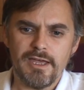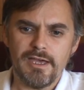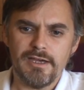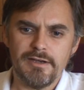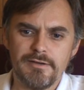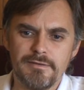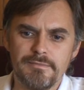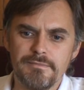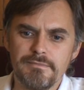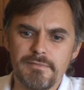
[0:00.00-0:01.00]

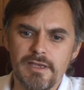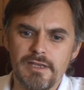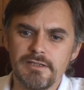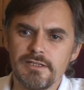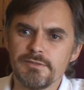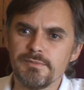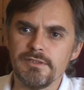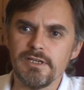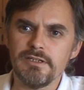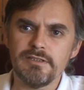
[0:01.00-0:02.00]
um, and it has
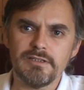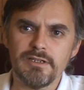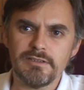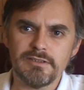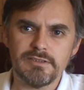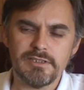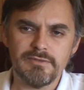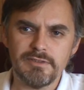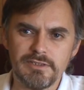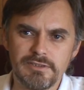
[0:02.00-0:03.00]
been done in the
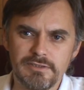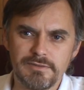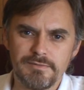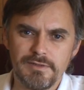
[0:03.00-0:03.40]
1970s.